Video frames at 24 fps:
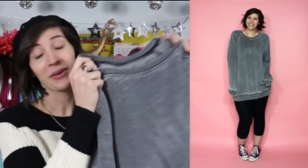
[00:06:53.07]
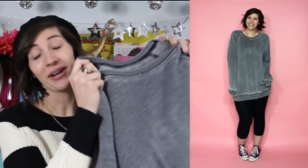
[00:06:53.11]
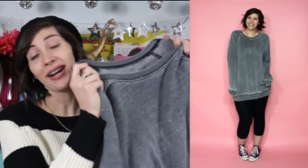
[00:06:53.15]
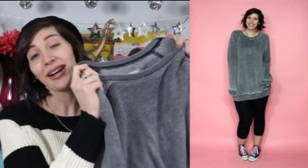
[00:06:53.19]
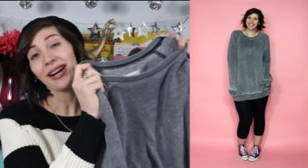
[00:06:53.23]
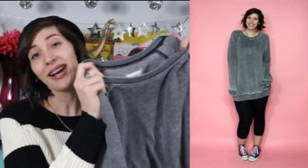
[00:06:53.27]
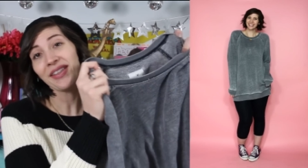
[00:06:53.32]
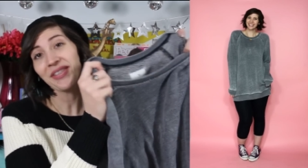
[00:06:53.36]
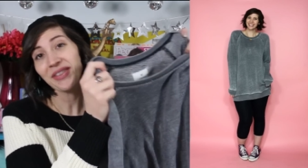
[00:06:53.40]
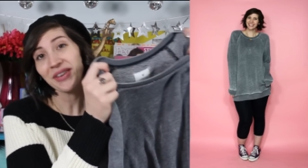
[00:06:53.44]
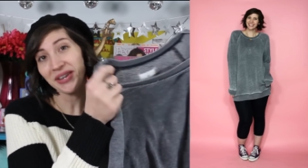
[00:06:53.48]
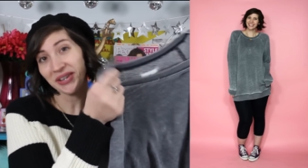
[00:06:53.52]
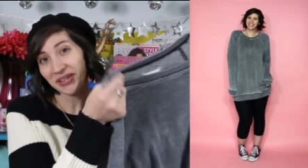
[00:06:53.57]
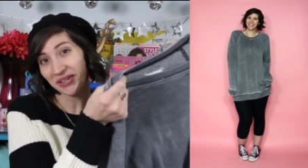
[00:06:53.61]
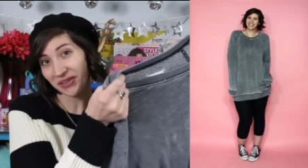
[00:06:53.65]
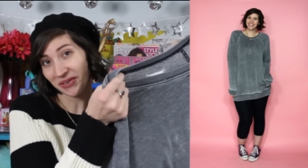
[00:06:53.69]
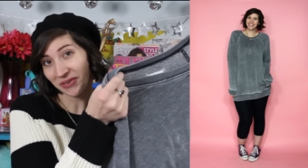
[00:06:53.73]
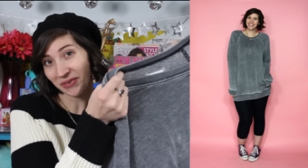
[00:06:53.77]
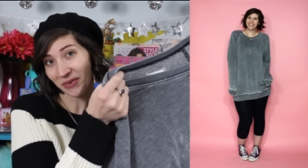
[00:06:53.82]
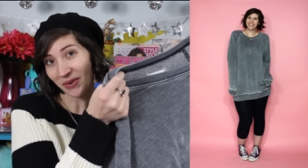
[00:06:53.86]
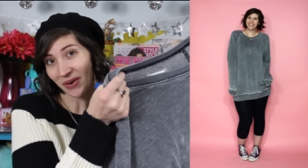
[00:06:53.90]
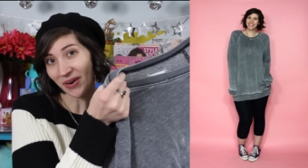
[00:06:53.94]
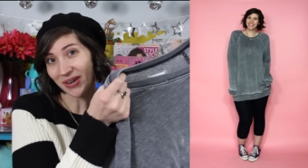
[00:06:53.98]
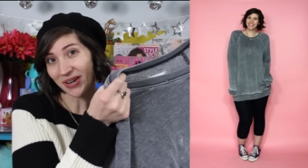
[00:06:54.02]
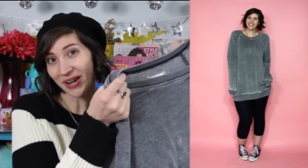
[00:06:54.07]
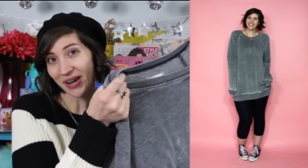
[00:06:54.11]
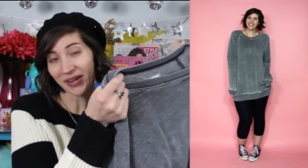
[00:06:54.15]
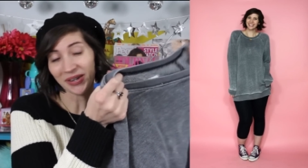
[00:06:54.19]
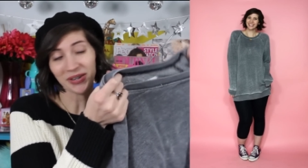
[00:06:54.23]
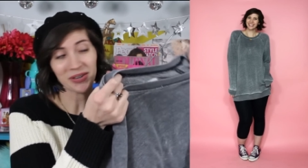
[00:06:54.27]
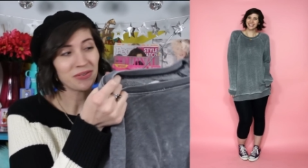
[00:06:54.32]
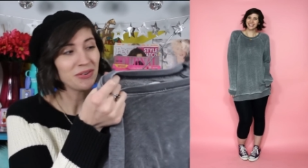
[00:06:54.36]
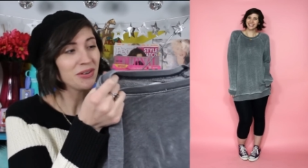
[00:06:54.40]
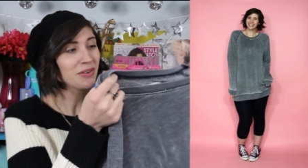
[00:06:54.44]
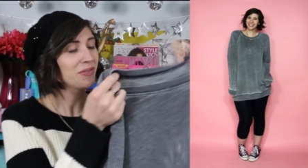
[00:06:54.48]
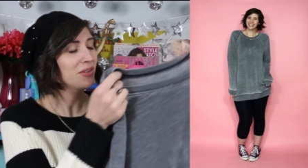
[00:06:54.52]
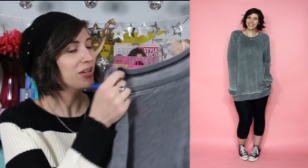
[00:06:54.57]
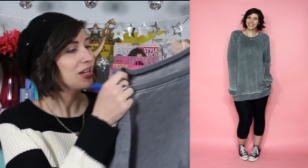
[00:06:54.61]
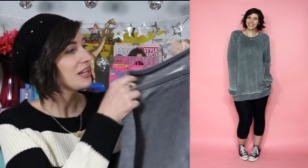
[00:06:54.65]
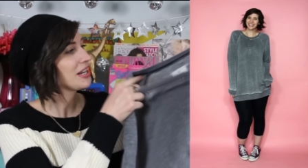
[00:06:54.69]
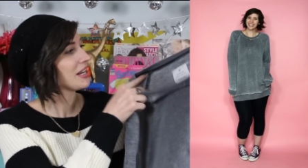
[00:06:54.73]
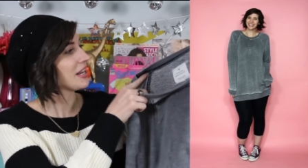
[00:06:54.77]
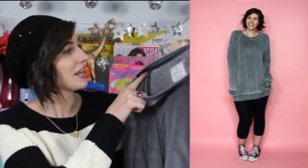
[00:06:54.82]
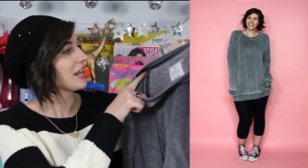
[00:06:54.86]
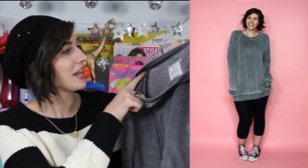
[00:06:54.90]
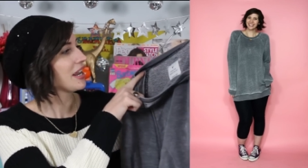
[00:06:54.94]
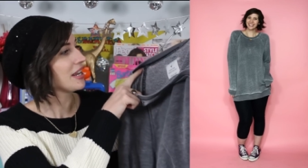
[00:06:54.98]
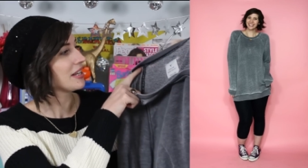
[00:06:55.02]
But I got this for
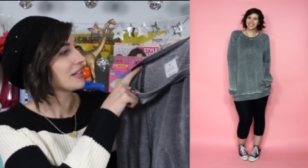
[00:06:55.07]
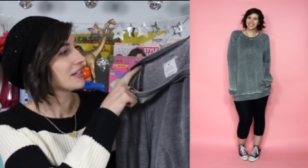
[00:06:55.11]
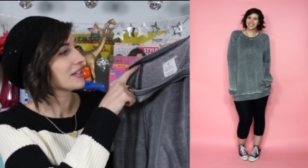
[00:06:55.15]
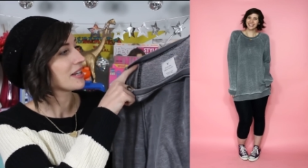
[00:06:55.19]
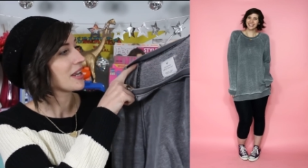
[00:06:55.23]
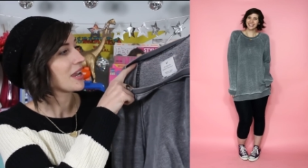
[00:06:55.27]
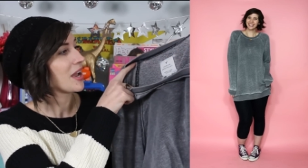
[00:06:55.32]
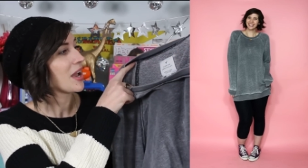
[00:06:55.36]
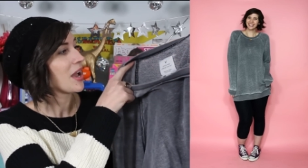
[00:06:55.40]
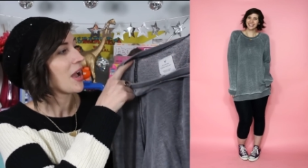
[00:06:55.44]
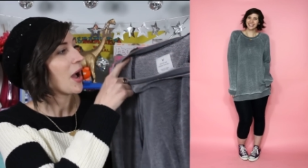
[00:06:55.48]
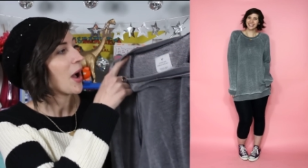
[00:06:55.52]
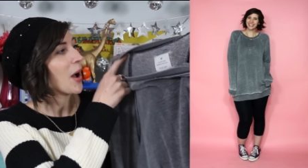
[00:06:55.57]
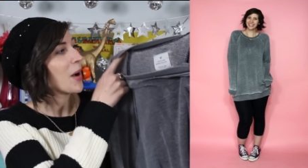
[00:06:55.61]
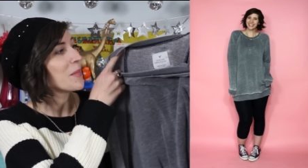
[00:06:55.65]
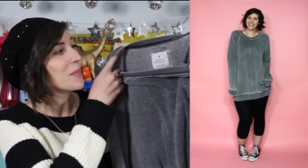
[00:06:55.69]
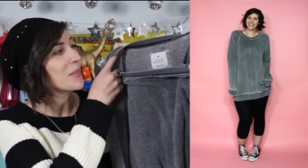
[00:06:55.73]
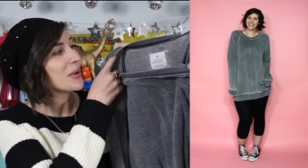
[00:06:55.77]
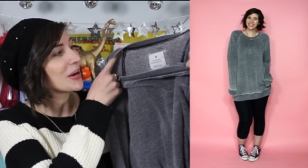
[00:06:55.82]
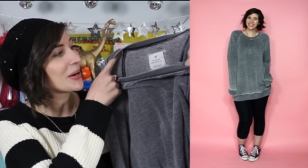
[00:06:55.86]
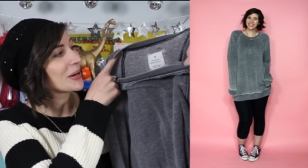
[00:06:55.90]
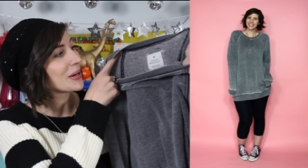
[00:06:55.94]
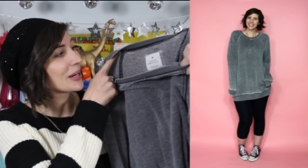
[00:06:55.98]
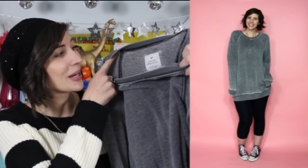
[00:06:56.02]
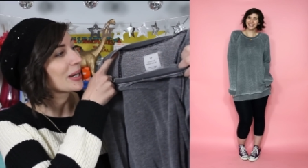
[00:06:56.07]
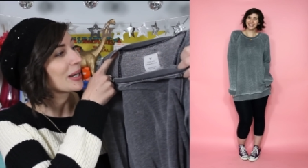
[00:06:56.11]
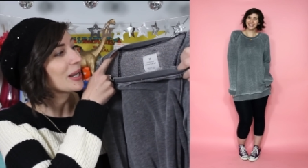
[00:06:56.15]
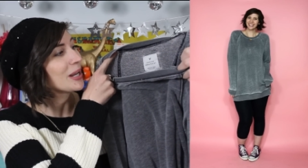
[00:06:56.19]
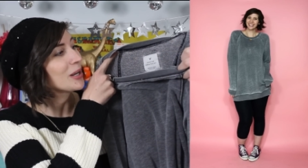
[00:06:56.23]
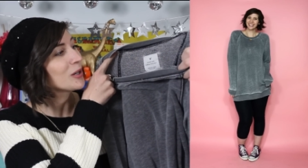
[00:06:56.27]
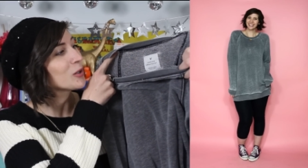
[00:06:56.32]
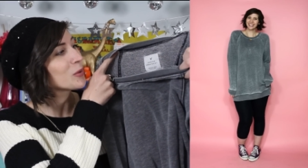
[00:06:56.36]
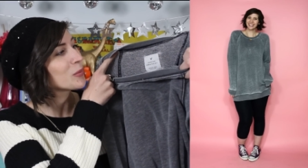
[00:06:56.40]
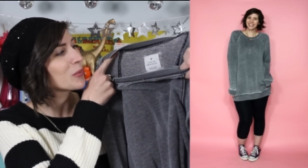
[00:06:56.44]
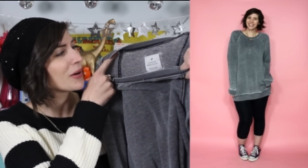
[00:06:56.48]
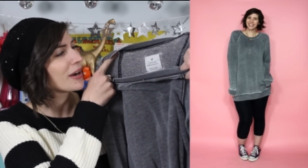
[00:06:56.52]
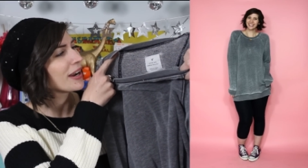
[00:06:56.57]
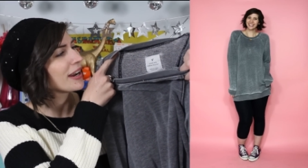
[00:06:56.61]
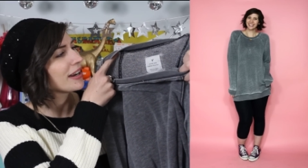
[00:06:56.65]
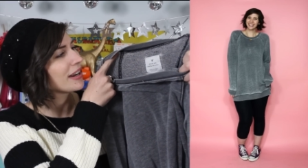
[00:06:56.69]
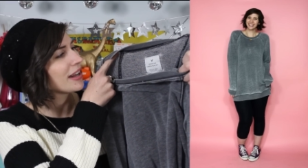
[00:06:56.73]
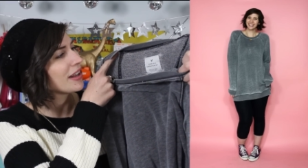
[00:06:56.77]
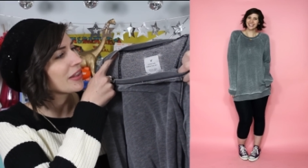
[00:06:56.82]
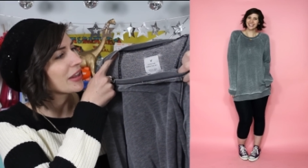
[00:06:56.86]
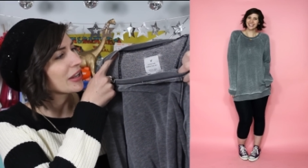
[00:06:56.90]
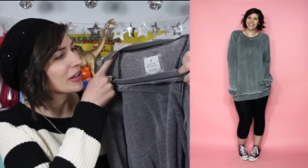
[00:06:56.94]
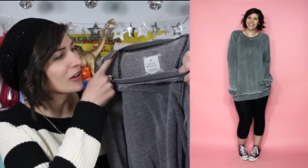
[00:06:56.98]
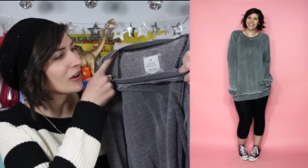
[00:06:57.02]
$1.50. It's American Eagle
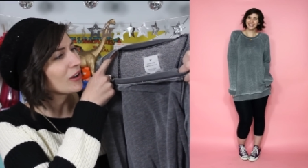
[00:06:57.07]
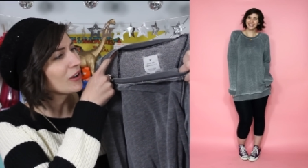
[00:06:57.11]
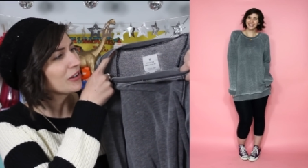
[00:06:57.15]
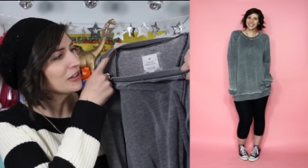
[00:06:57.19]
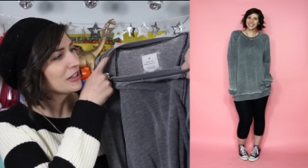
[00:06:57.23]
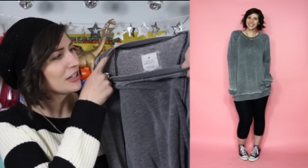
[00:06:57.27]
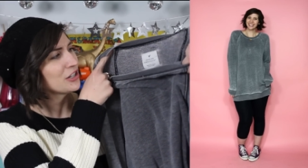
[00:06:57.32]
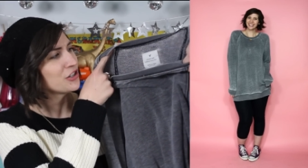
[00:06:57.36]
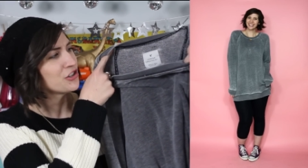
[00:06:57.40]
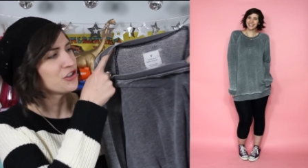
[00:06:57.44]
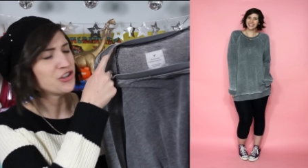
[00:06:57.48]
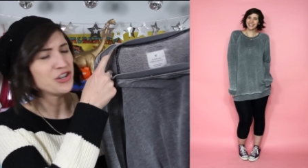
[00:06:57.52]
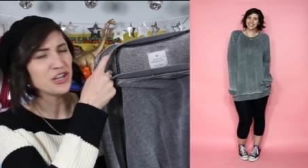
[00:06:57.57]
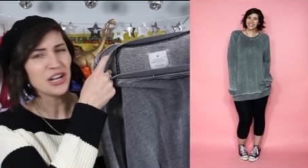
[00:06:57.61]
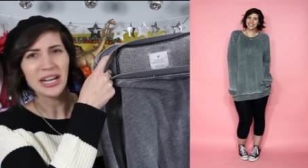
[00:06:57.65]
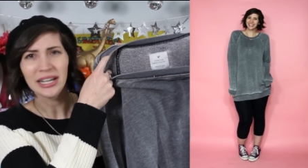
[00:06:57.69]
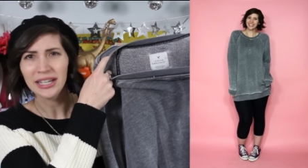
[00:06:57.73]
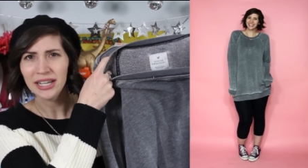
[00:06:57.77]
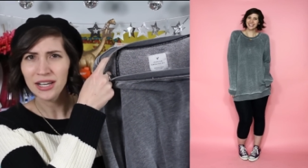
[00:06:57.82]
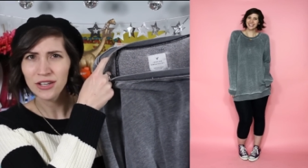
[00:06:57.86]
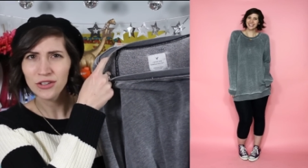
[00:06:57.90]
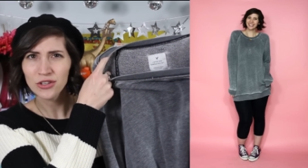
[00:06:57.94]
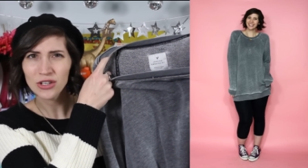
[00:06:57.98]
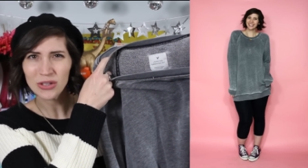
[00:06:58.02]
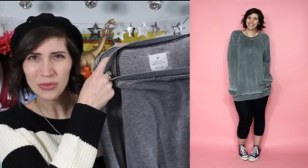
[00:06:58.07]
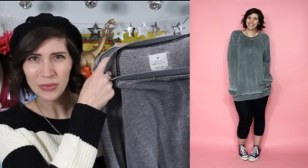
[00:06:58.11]
brand and they call it a jegging